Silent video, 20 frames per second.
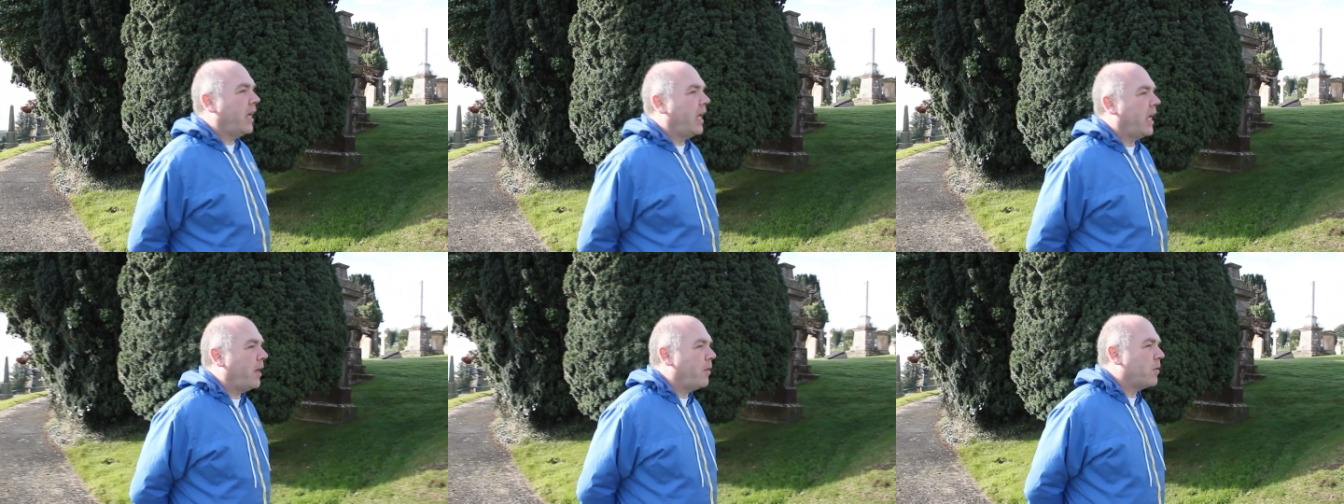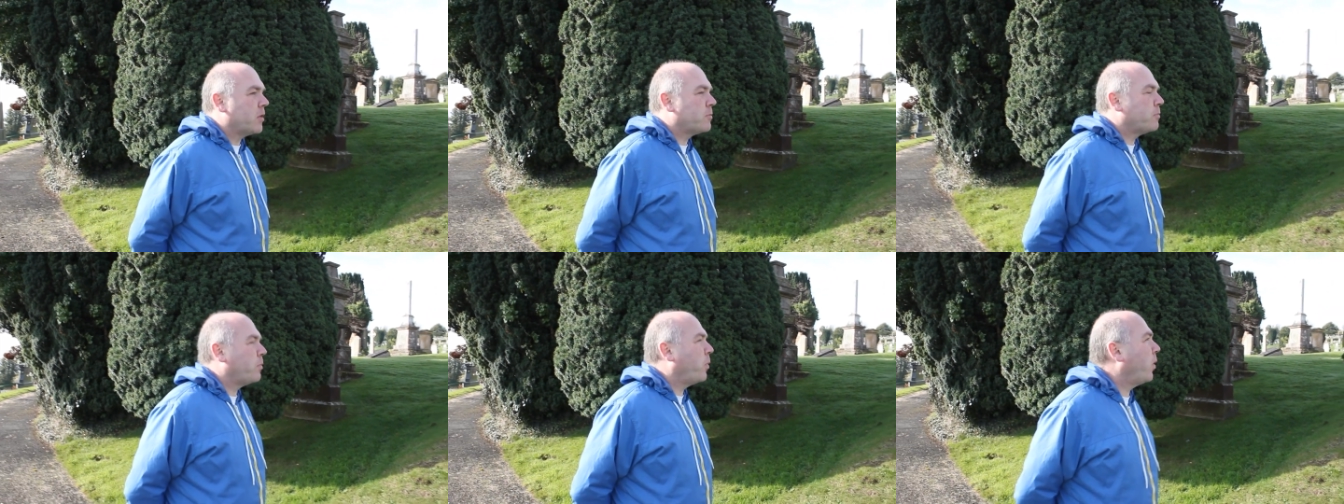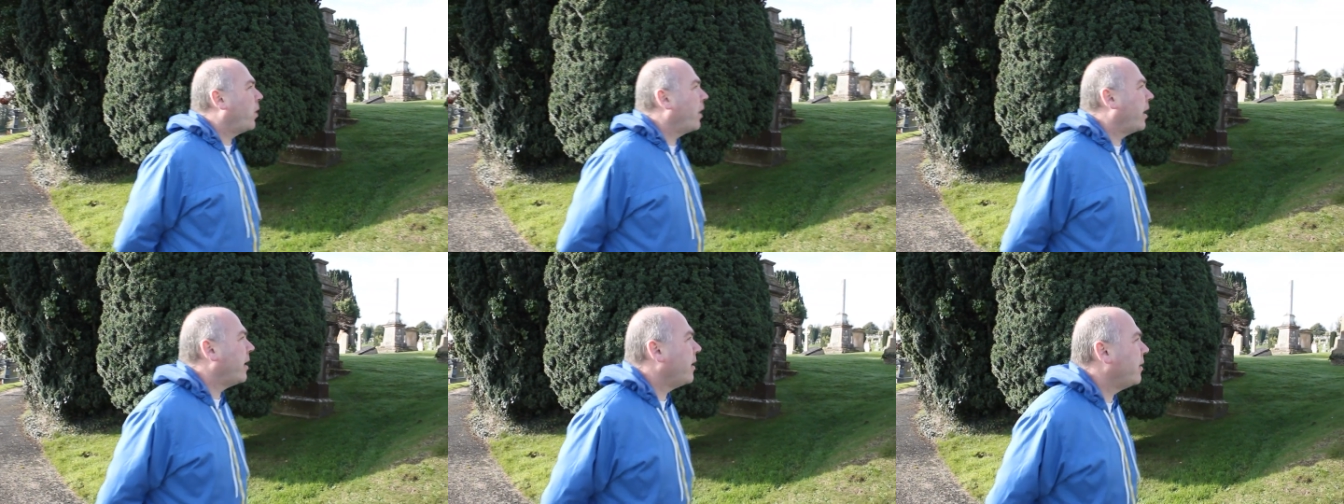He
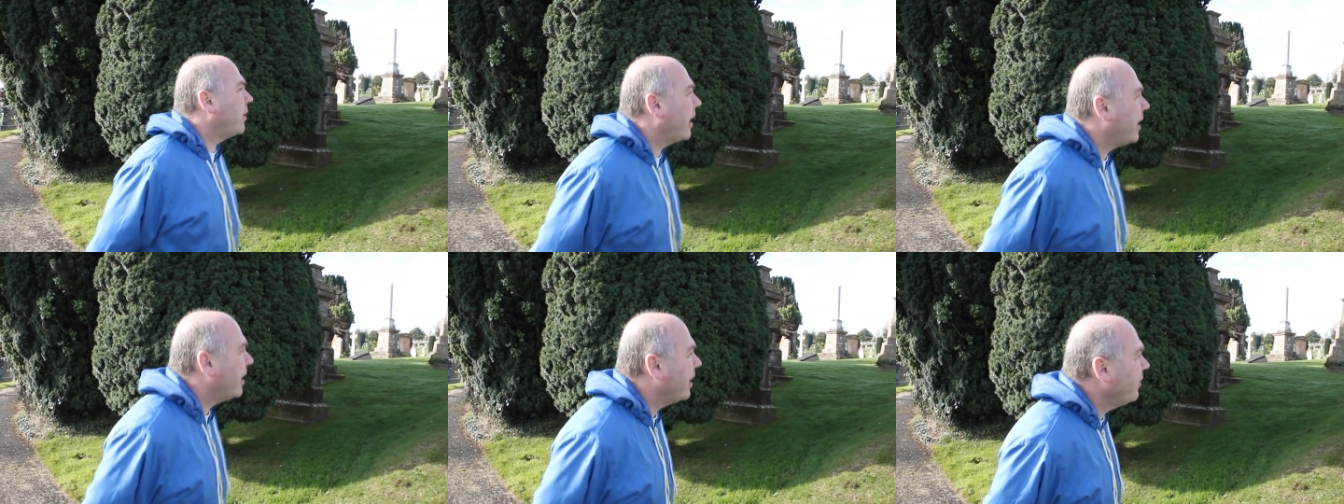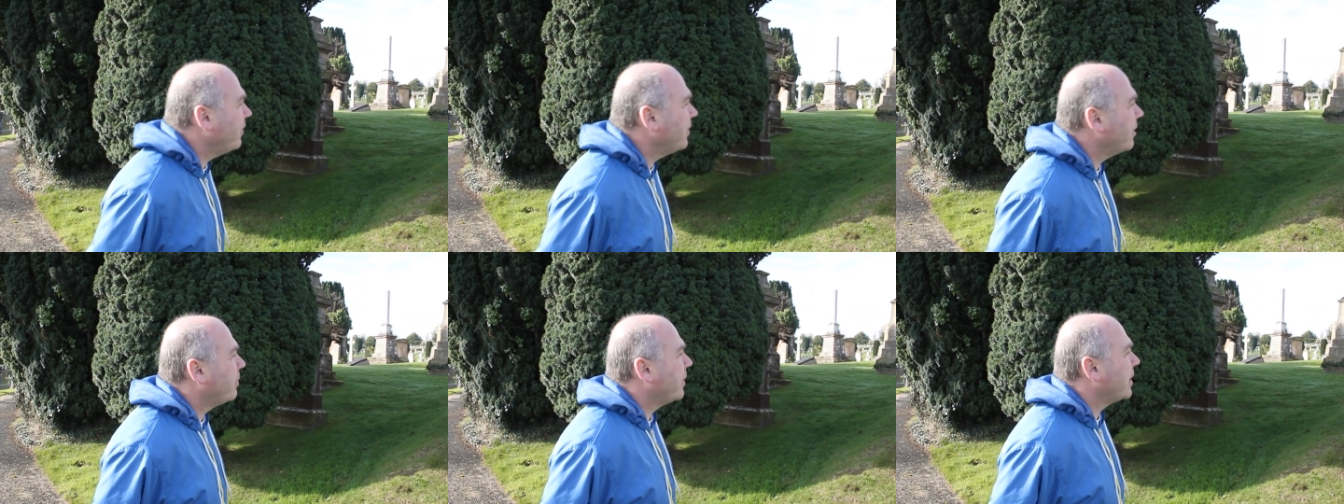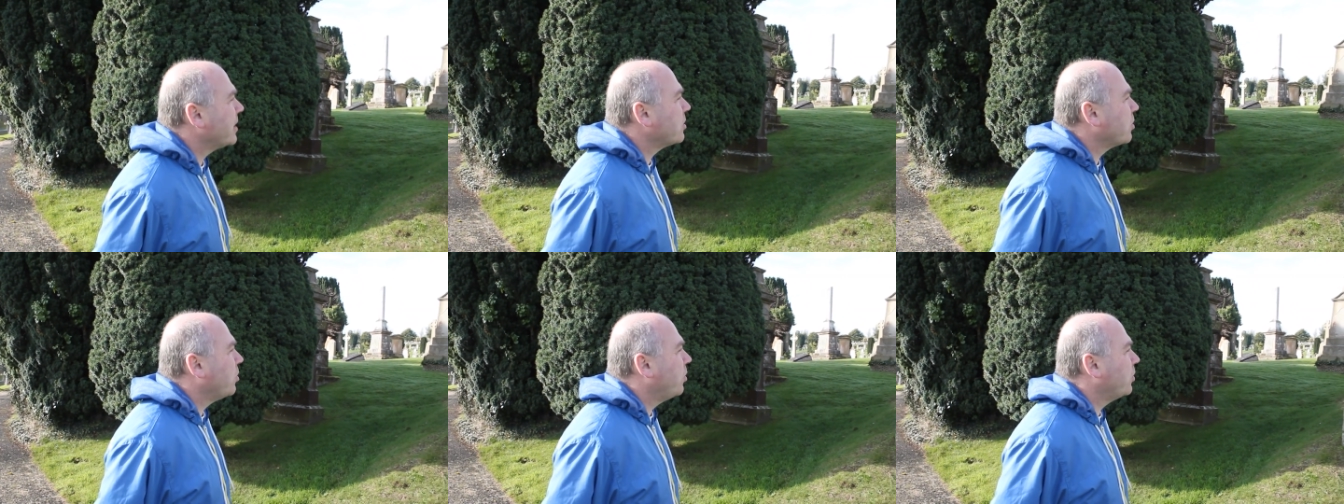lived in a
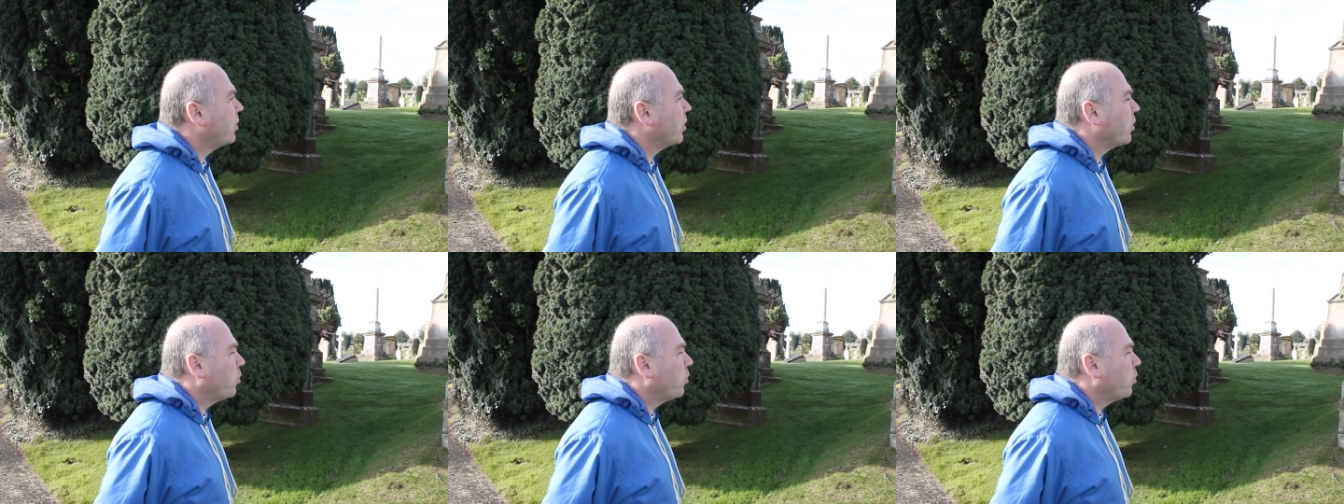place called the